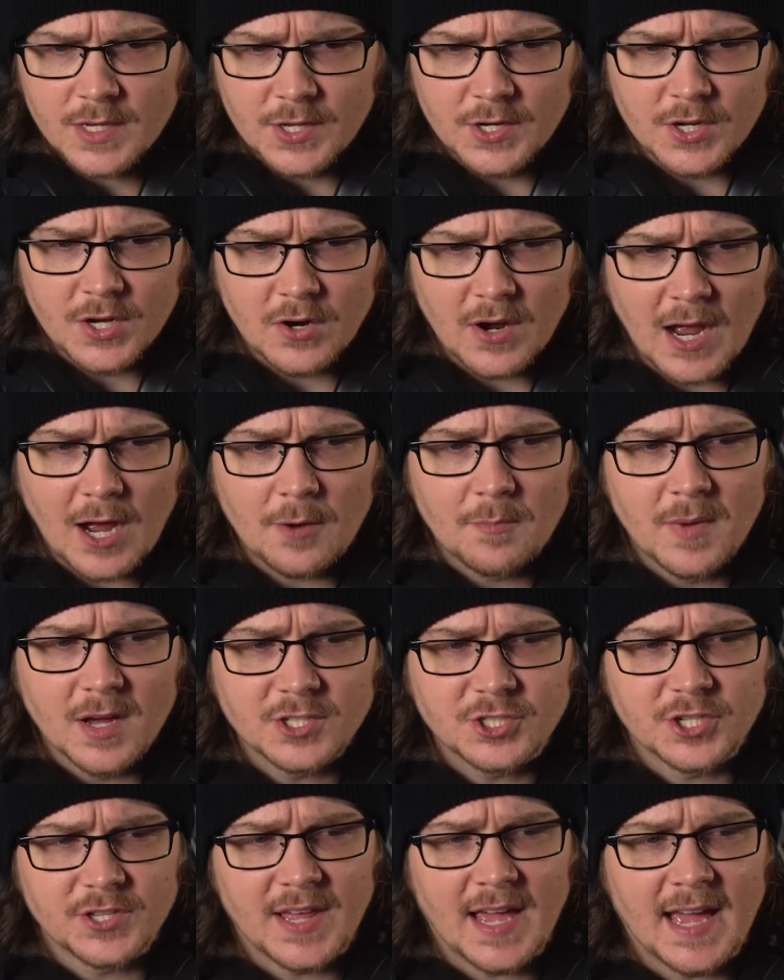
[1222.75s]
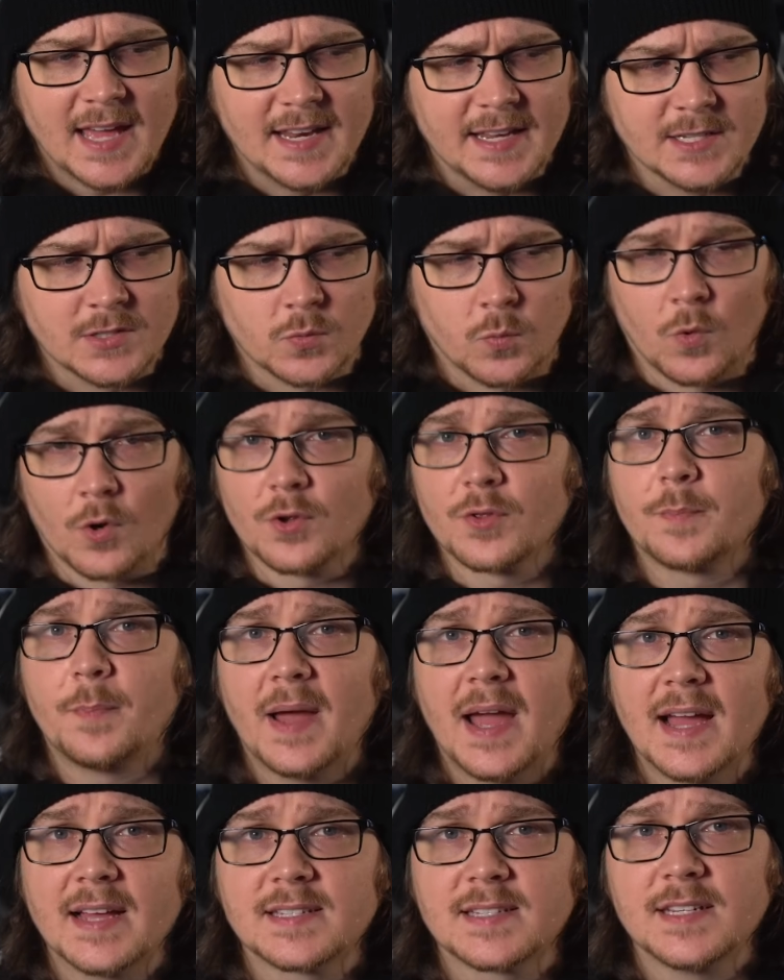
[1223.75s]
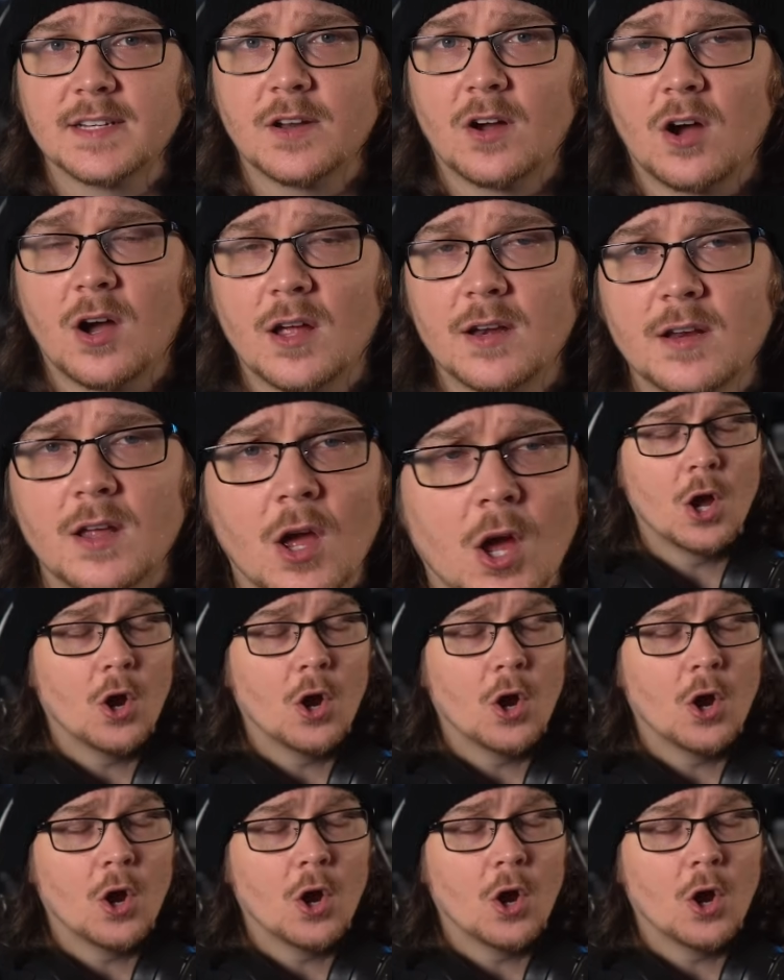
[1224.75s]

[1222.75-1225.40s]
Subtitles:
You know, how much of that is worth passing on?